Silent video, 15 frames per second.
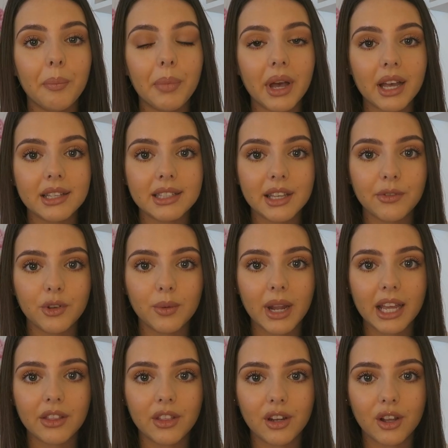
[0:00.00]
But if you
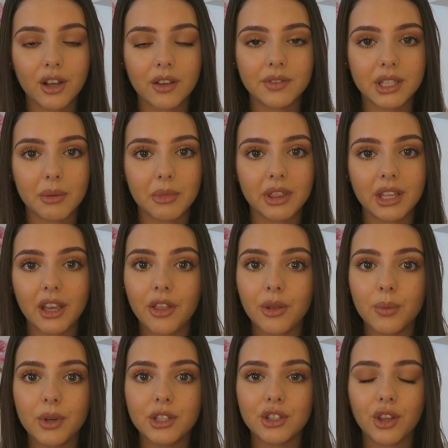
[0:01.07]
like the look of some of the
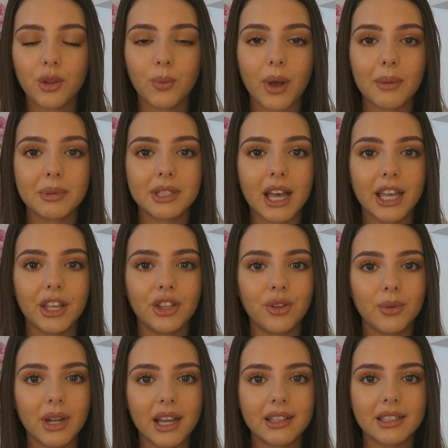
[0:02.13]
other ones on the website and
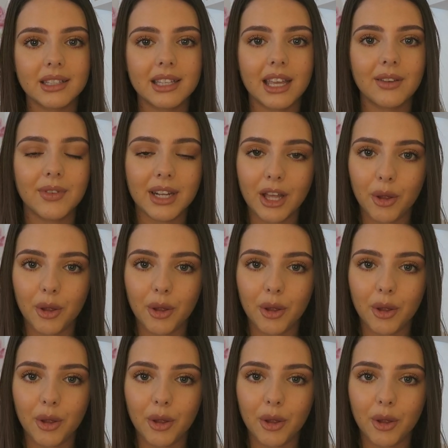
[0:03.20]
you'd like to save a